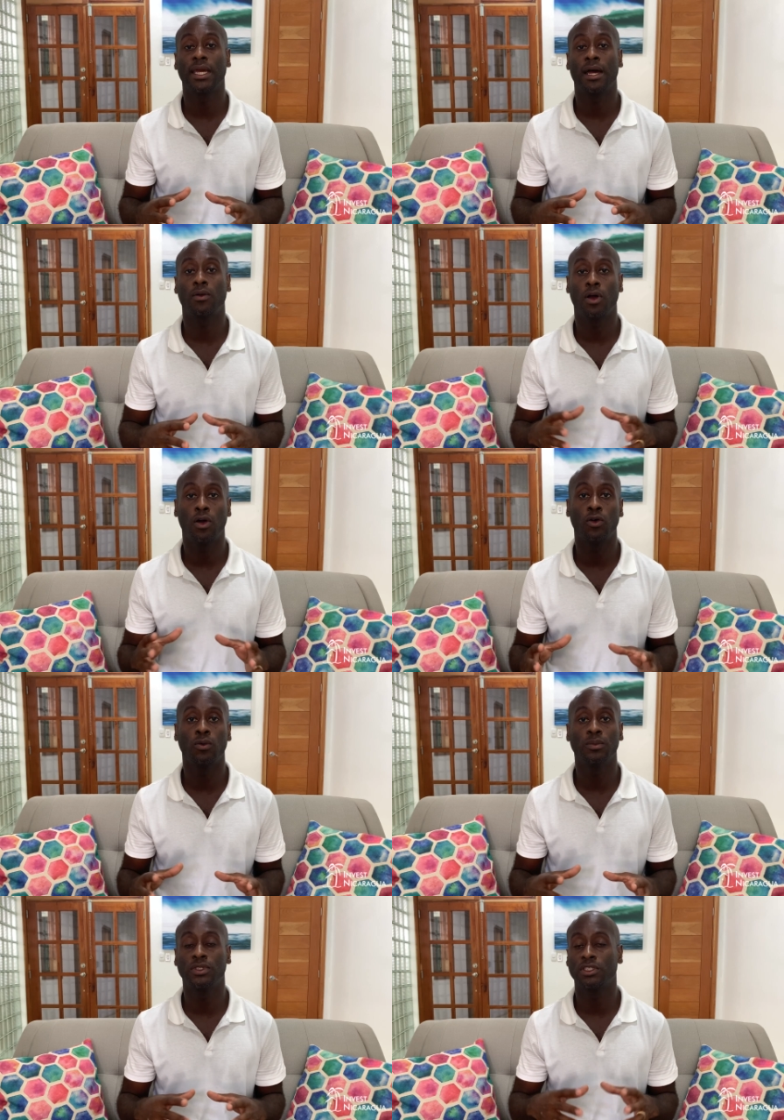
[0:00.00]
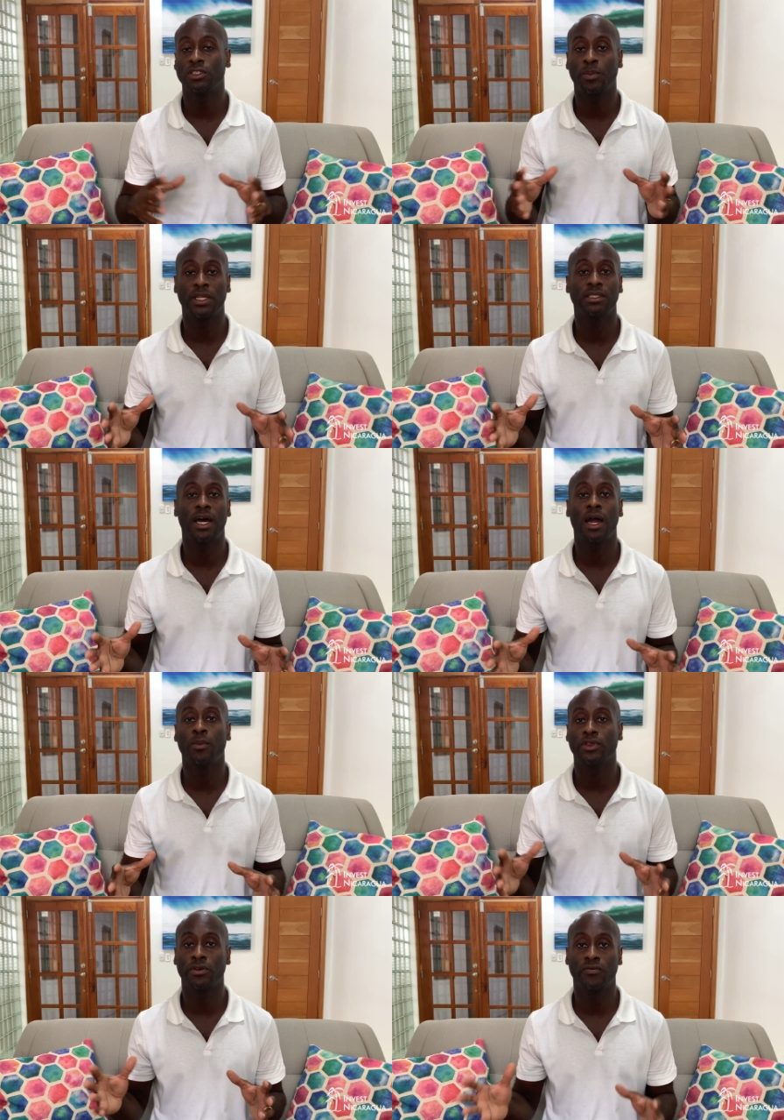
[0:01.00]
out homes to spend time
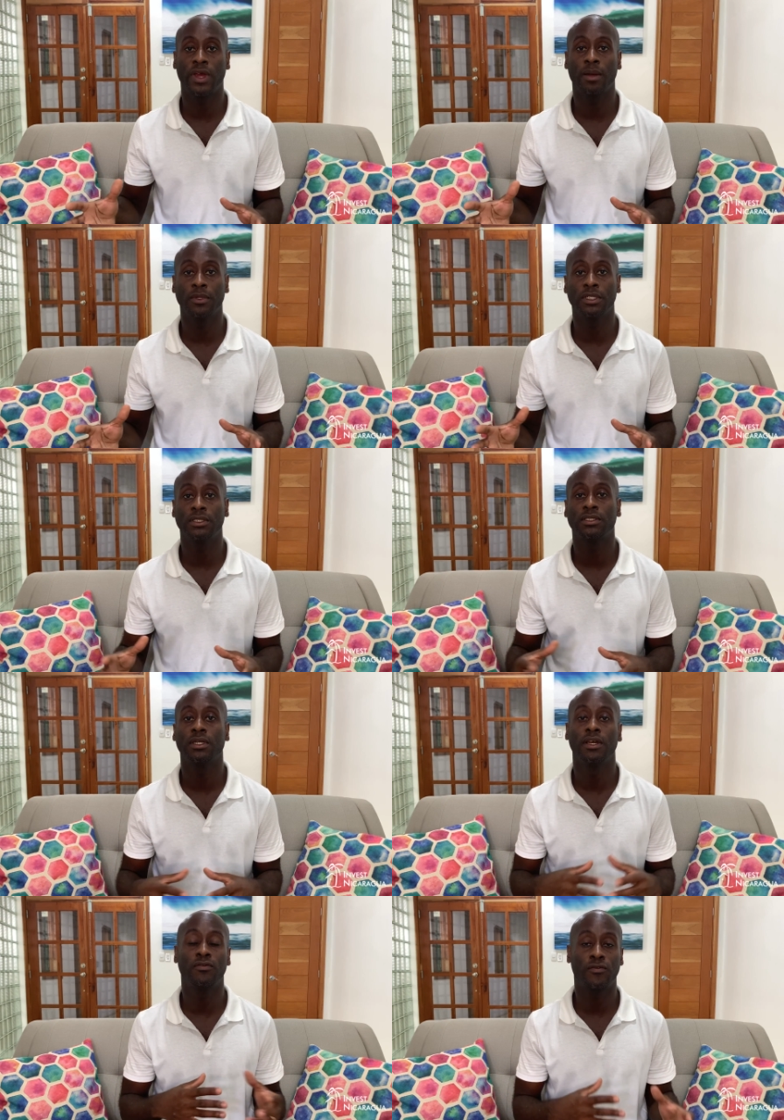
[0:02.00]
with their families and